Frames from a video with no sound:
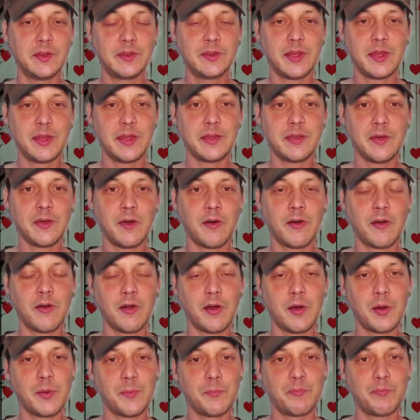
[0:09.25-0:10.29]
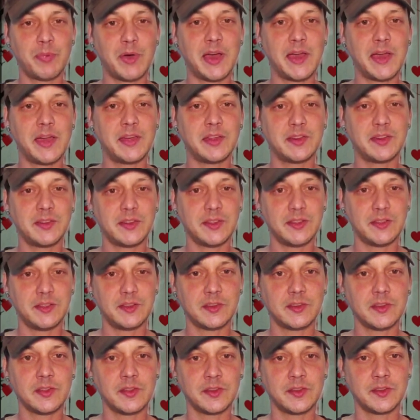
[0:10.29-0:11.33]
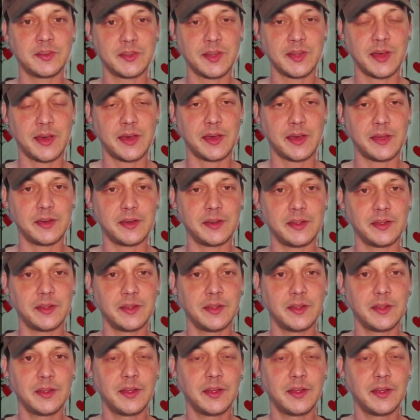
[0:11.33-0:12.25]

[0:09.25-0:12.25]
take our biases aside